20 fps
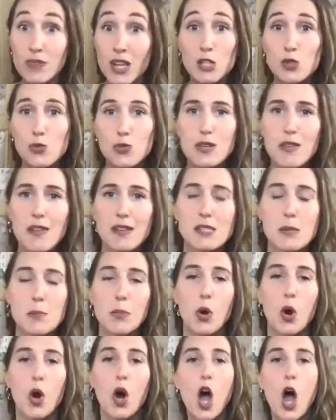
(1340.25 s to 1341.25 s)
It's really that
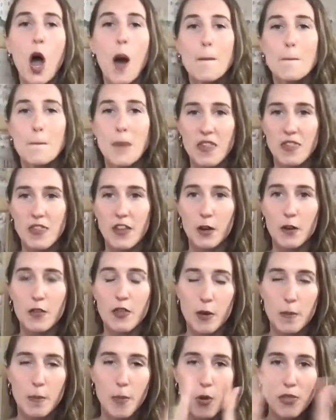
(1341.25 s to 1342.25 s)
simple. But
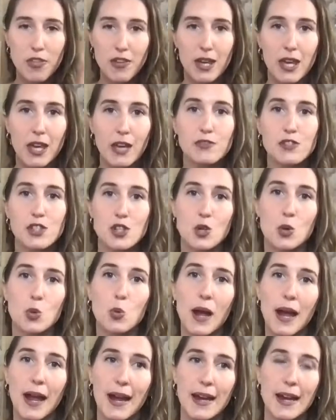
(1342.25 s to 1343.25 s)
they're both a gift in a
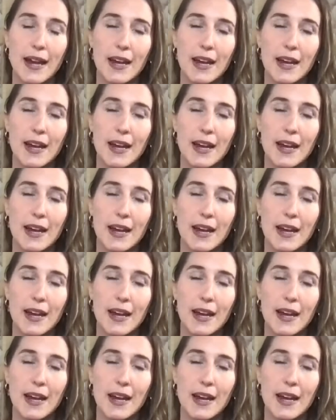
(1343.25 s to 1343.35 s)
way.